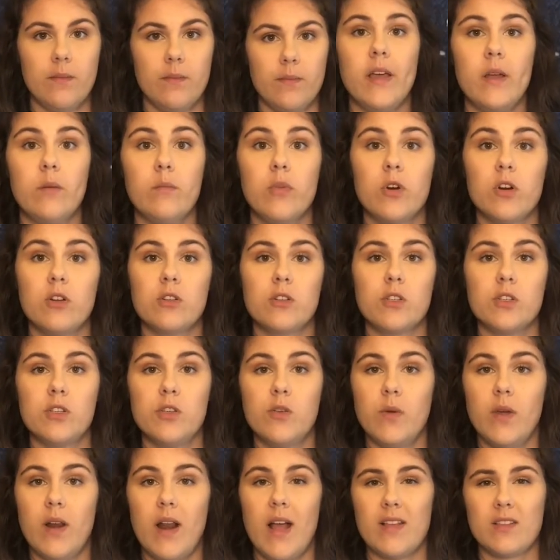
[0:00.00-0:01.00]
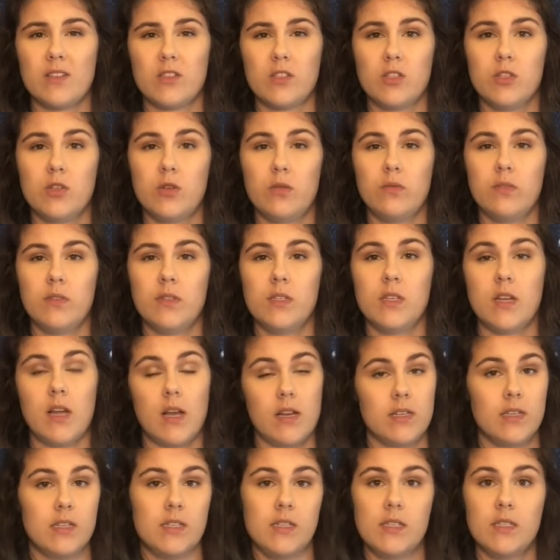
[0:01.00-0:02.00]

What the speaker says: In person, you can ask students not to